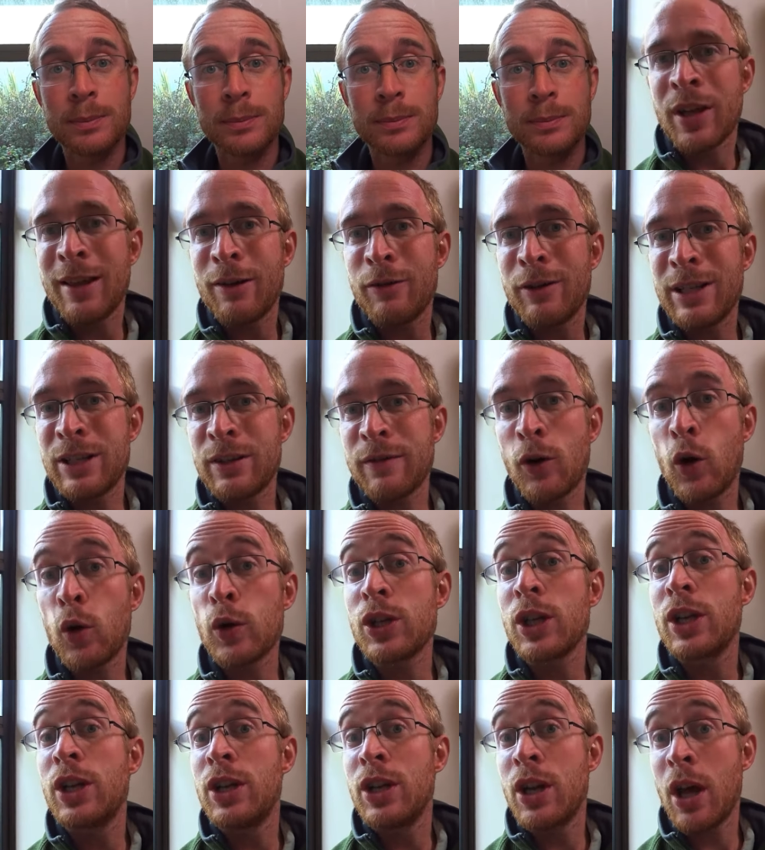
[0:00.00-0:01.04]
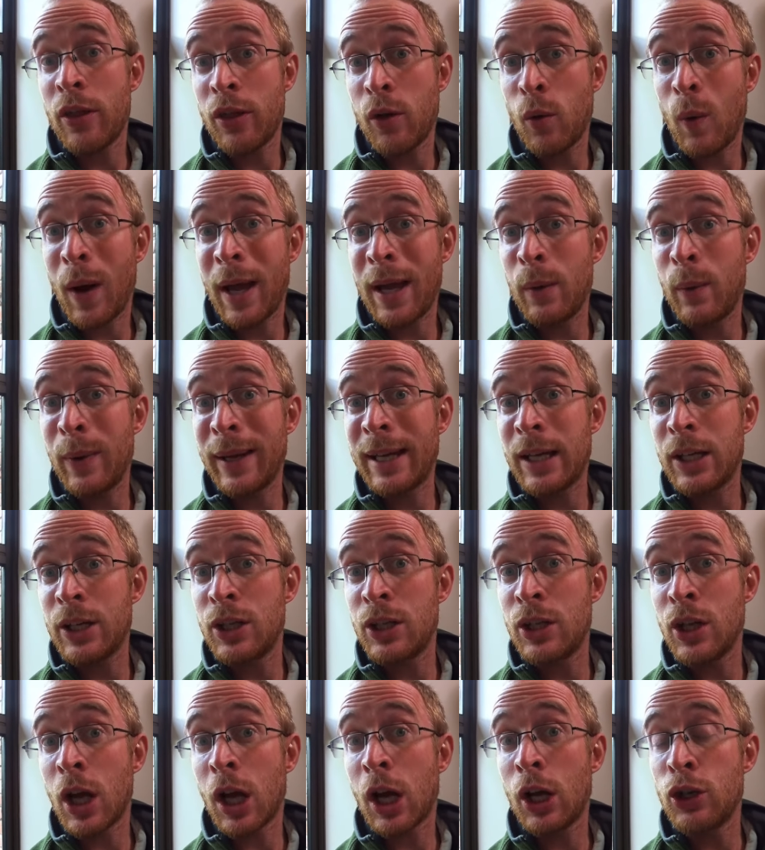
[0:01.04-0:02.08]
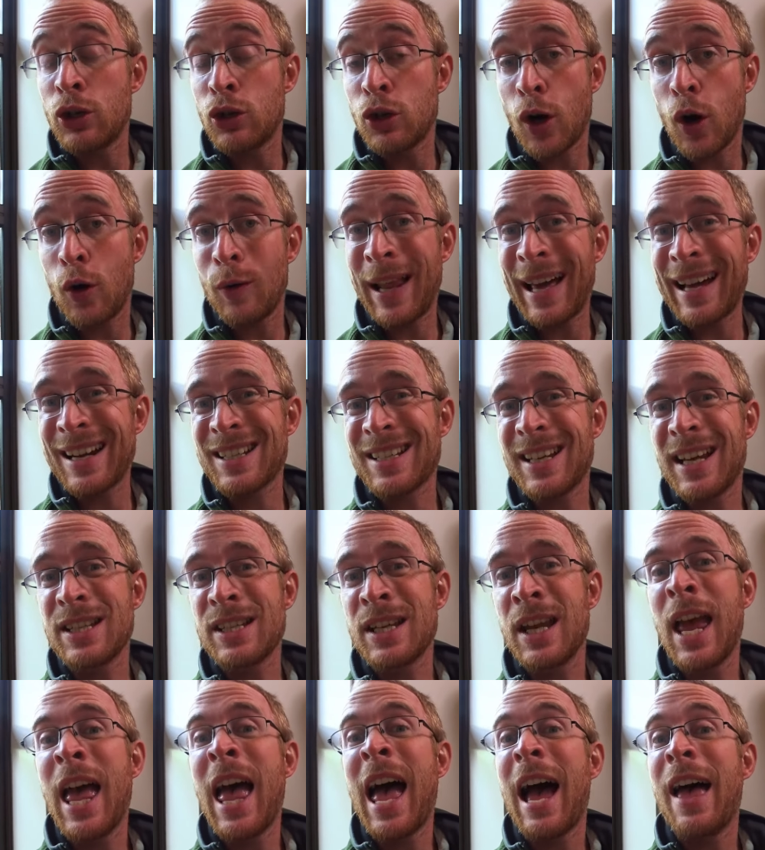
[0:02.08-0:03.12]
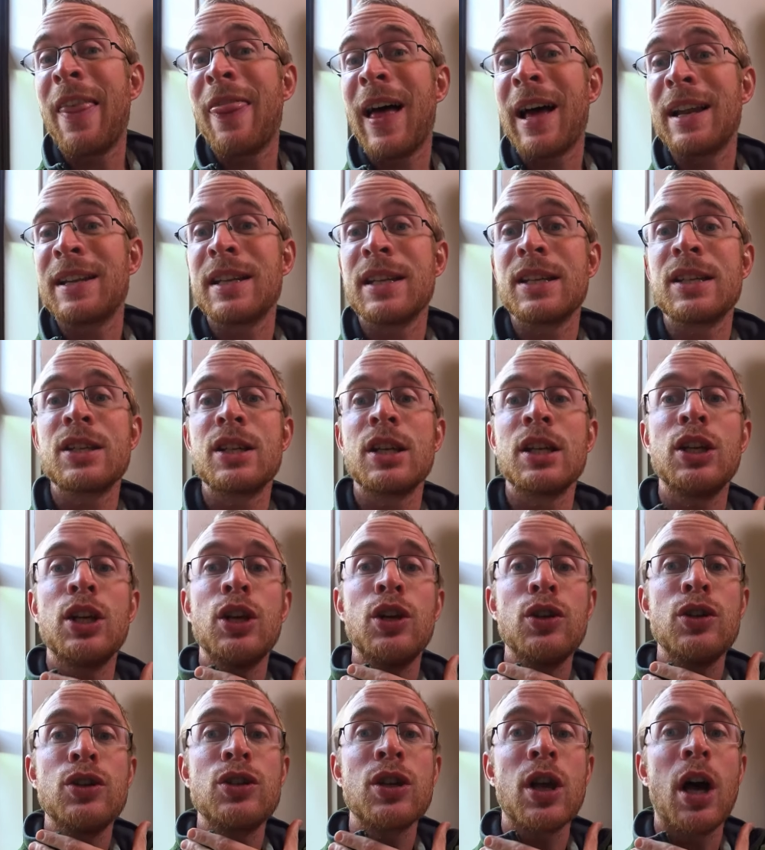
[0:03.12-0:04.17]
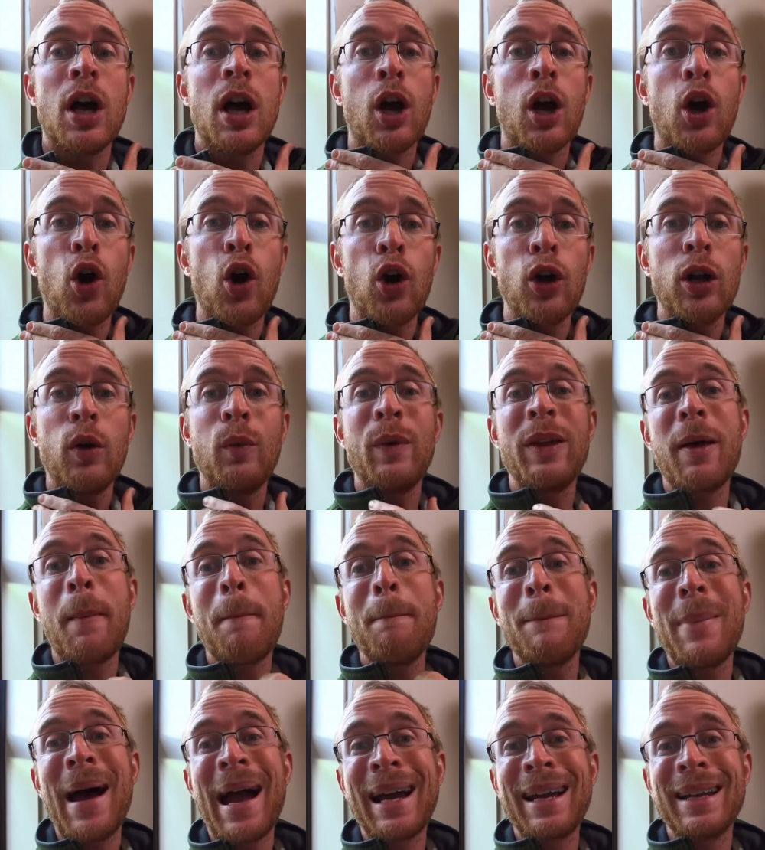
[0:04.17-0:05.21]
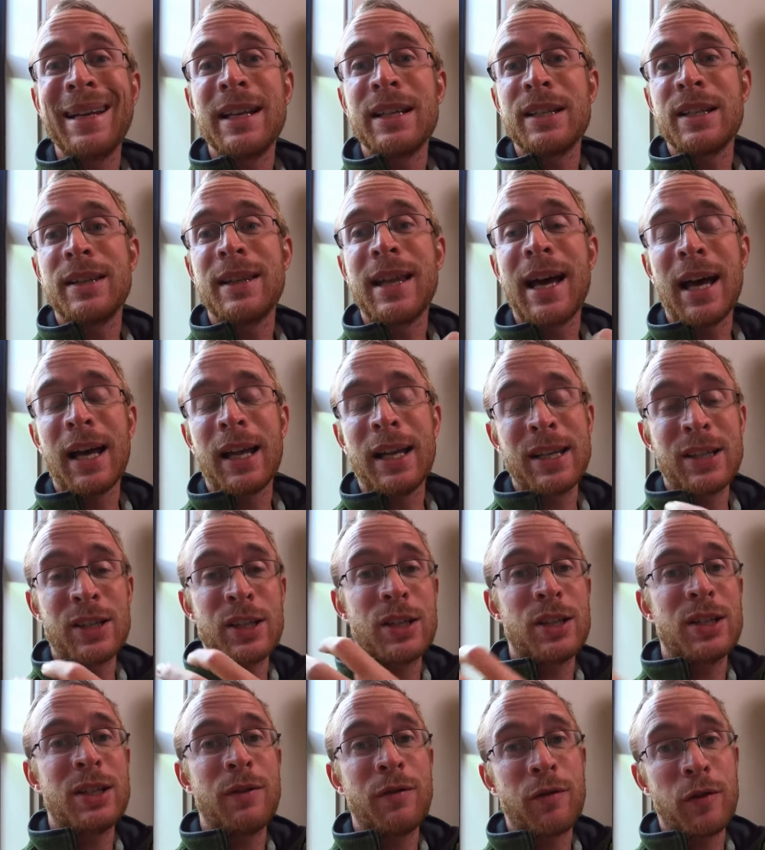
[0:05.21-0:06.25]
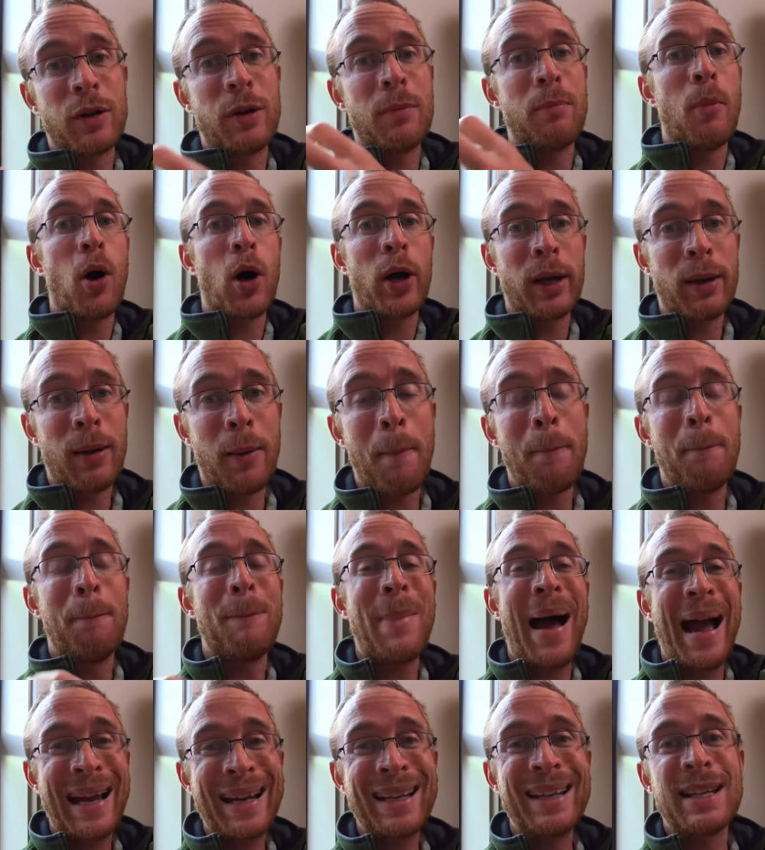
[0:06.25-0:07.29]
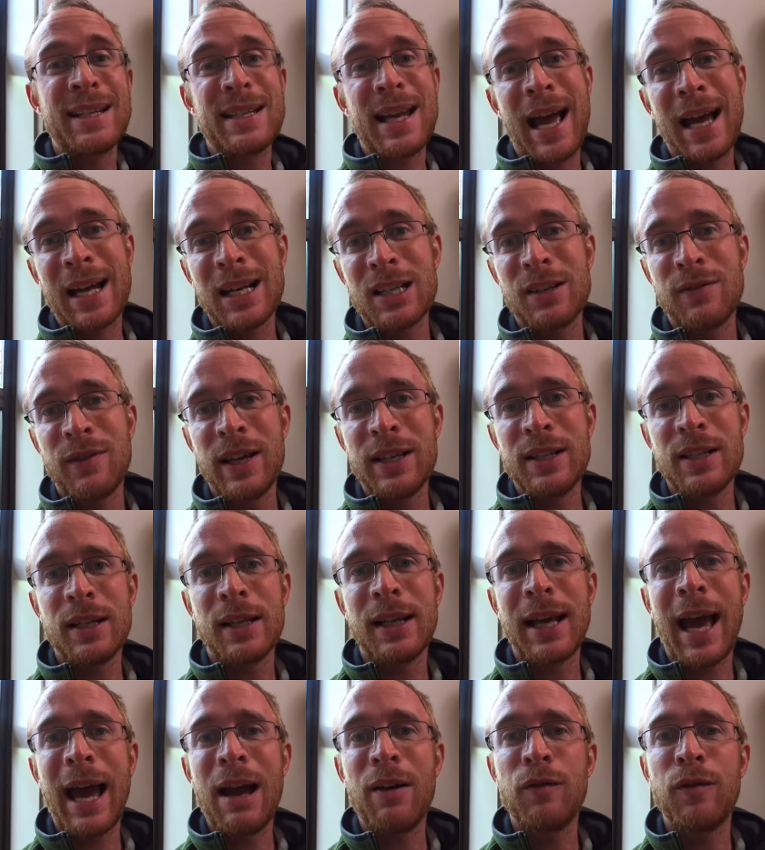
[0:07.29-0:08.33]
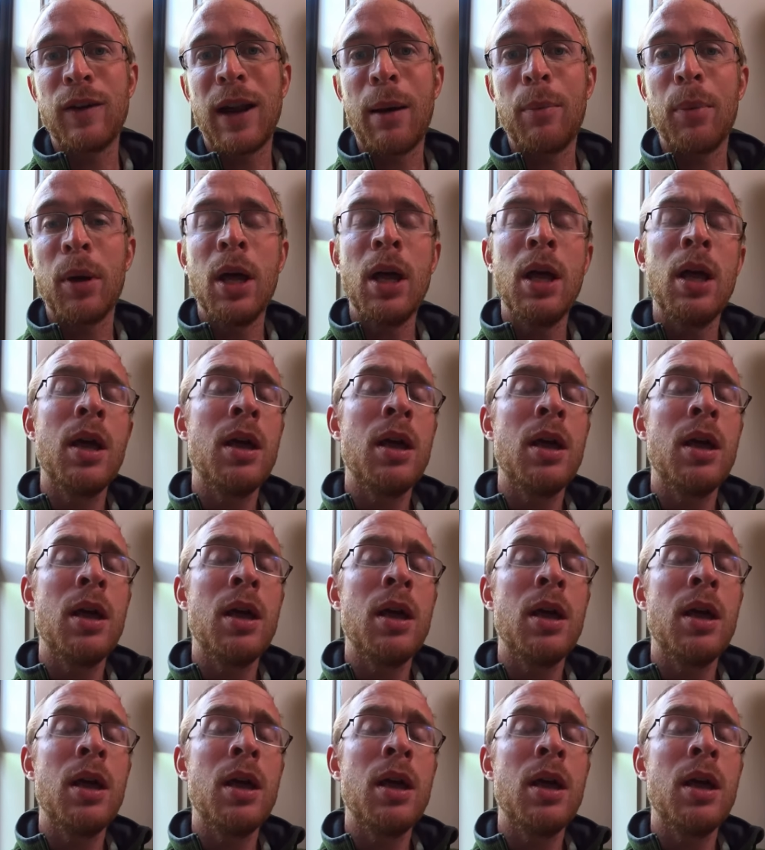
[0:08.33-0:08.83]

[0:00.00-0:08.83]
So there is of course another way we can control access, and that is to use a collar with a magnet, and that is this different magnet activated cat flap.